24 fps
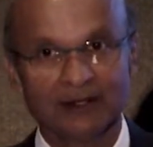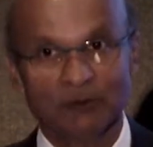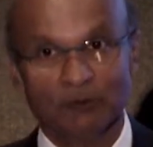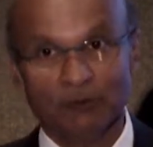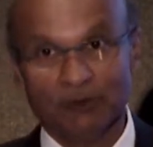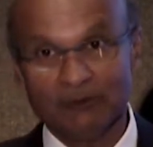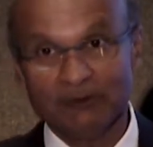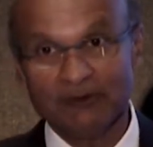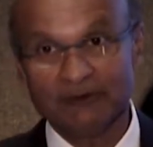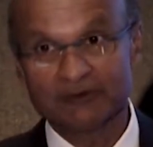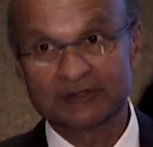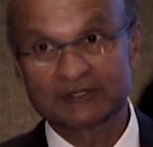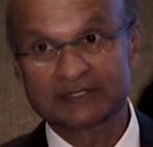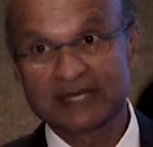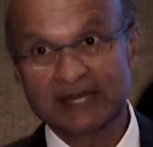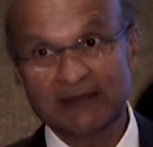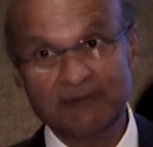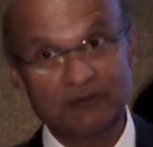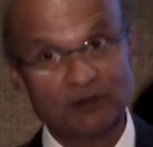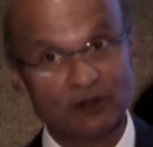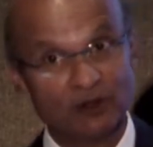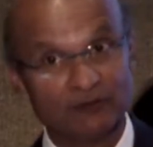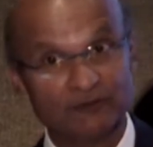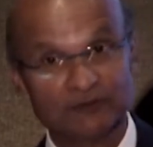When you have the
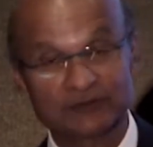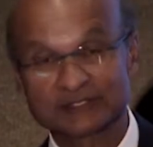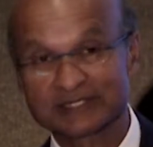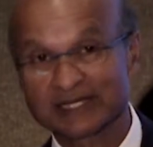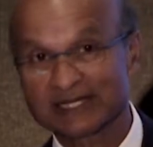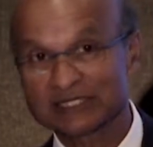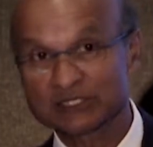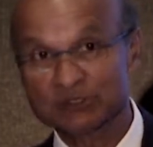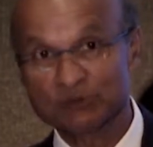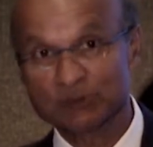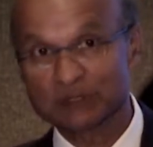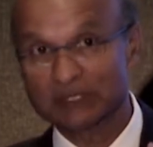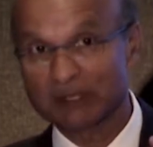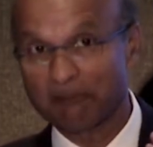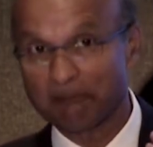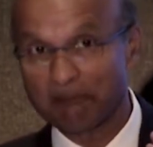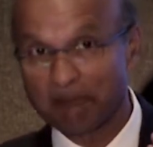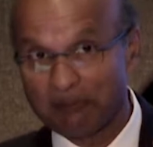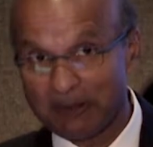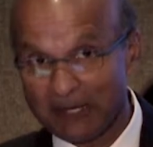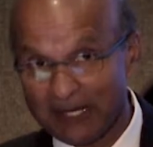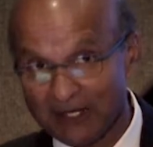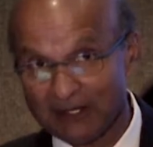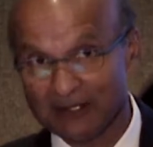same conversation with a
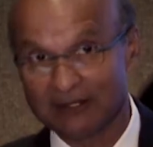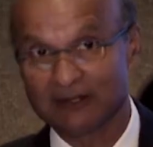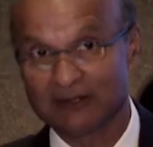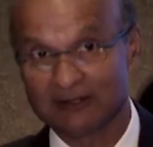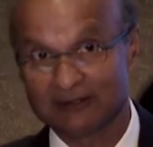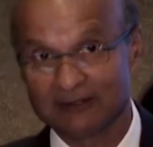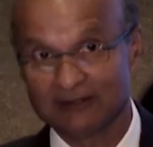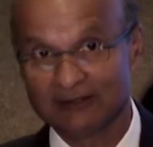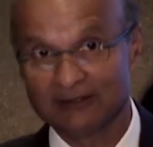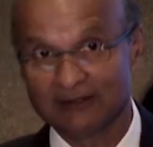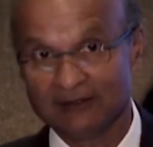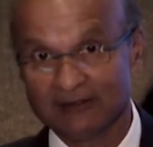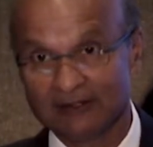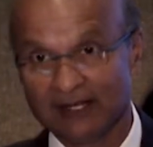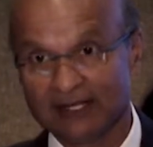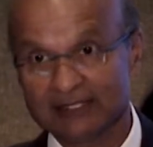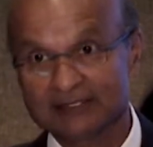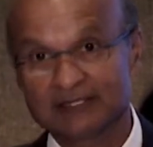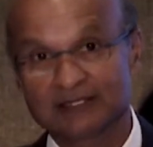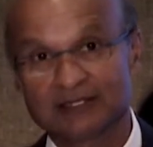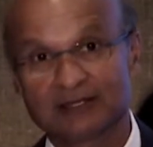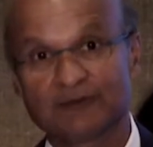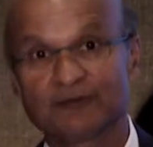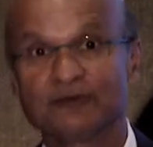payer,
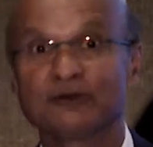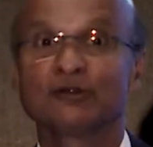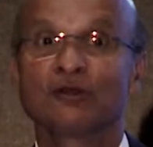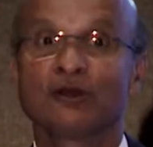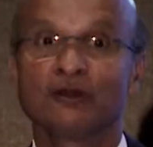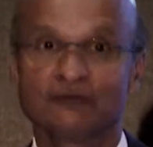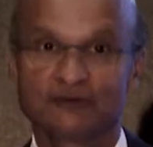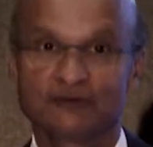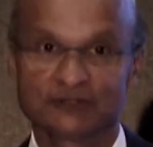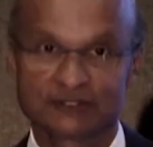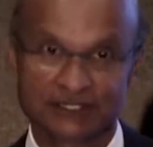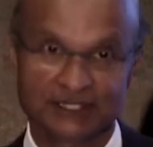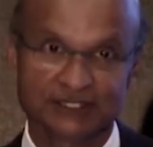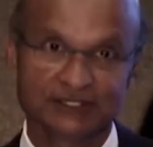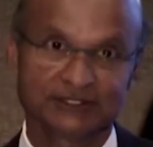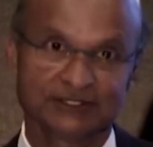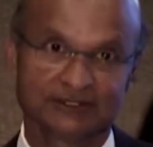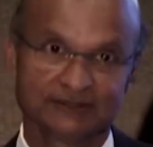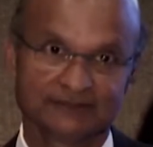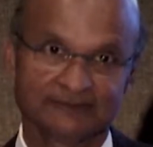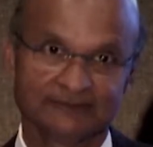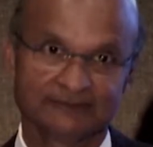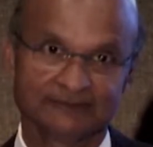that's a different conversation.